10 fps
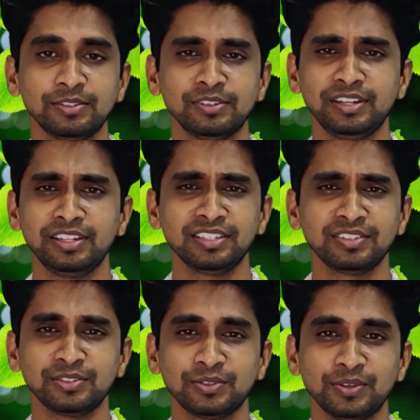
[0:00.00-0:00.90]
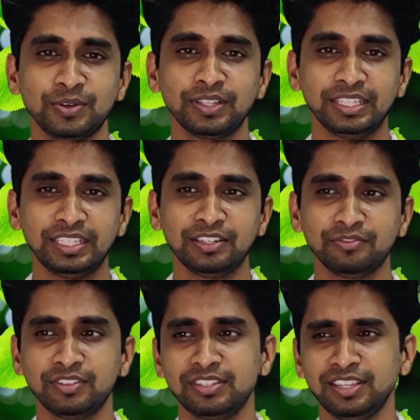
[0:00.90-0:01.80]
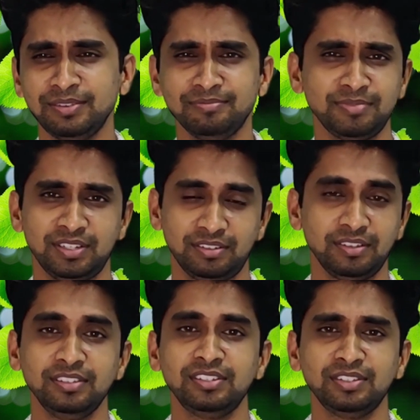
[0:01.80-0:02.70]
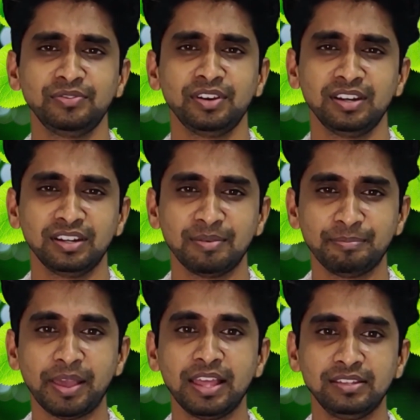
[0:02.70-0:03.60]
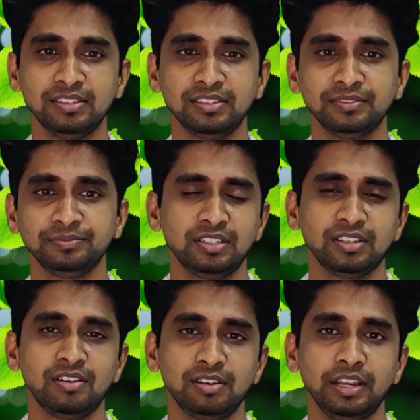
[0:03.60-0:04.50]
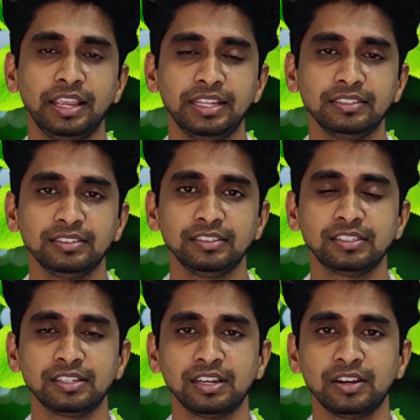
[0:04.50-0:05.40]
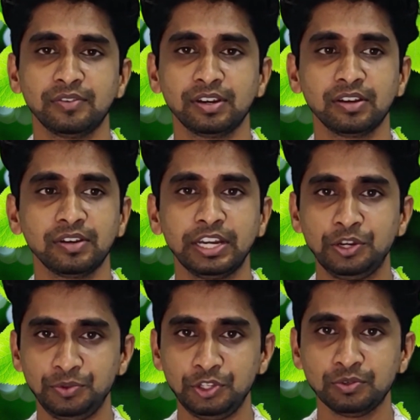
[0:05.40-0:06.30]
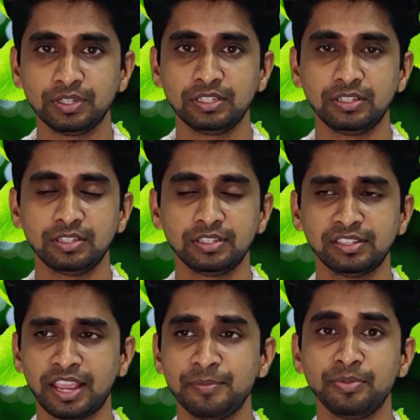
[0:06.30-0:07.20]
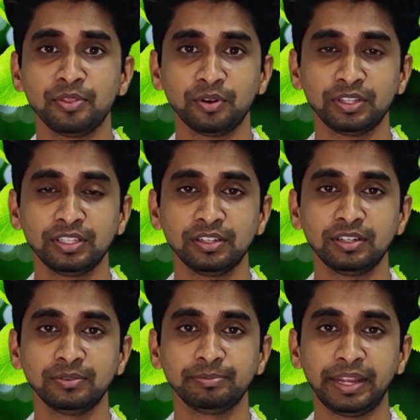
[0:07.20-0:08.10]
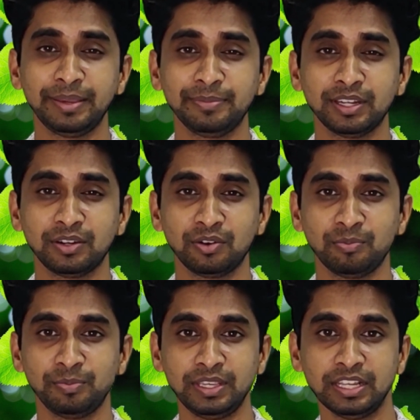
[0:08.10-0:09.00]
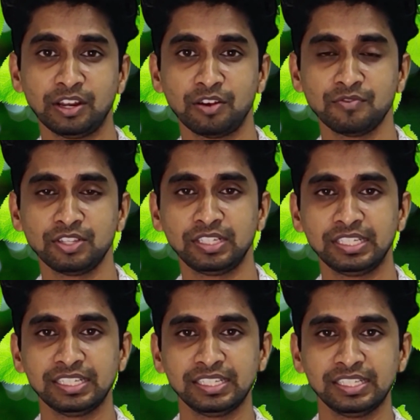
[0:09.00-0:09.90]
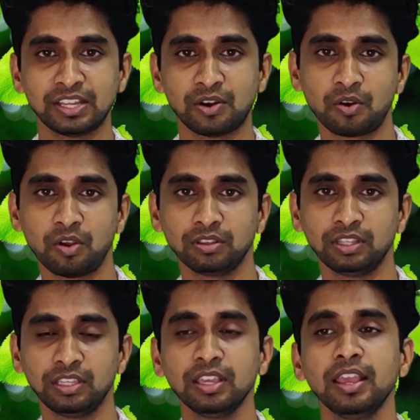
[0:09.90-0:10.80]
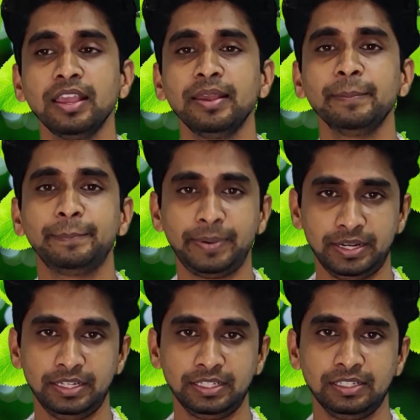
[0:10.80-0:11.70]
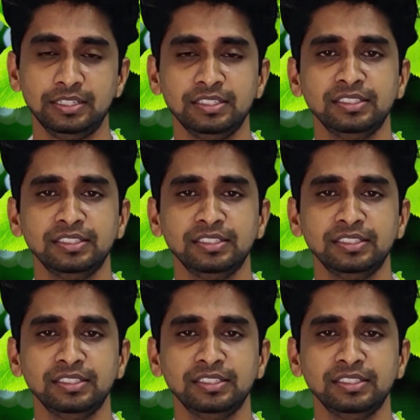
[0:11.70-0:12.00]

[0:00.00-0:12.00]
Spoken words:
So let us also not think of the same, but it's just for a comparison. It's all again, it's on our individual decisions. I am not here to blame that being a non-vegetarian is a wrong thing, but